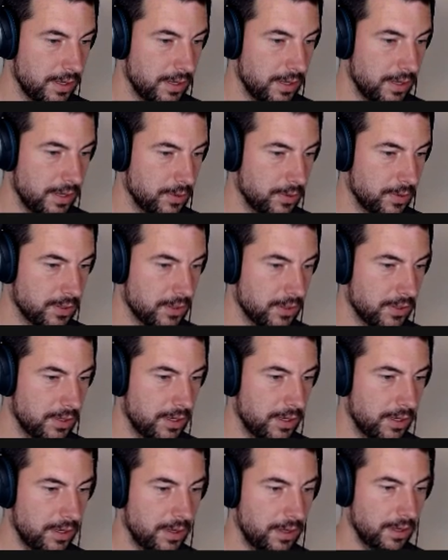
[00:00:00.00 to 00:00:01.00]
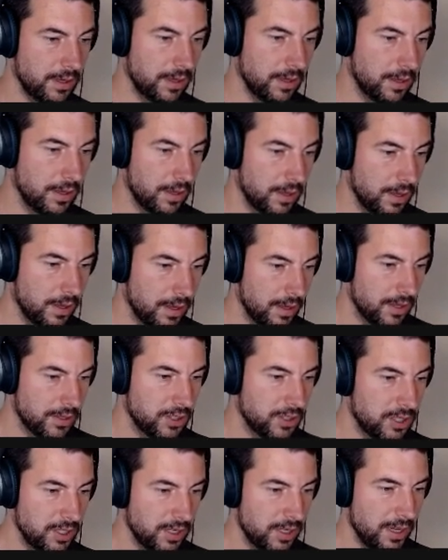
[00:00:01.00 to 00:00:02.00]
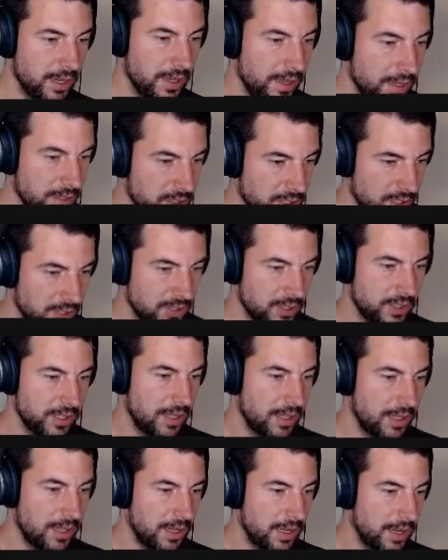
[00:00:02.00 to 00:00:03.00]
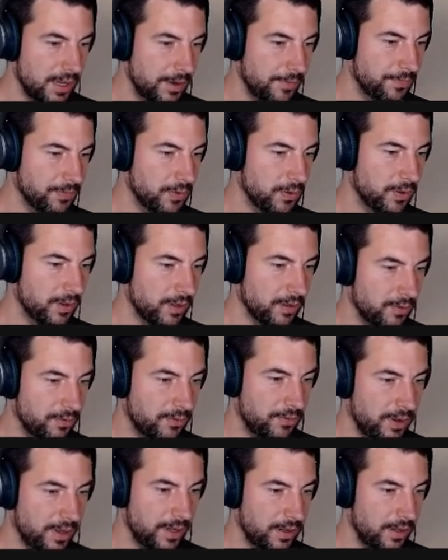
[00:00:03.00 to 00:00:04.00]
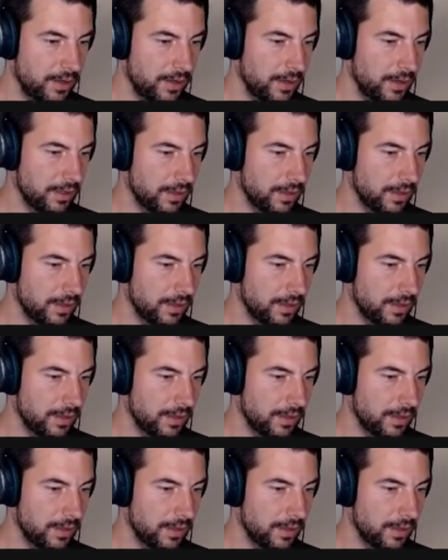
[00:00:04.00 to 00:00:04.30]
And I used the GH CLI. You can find it at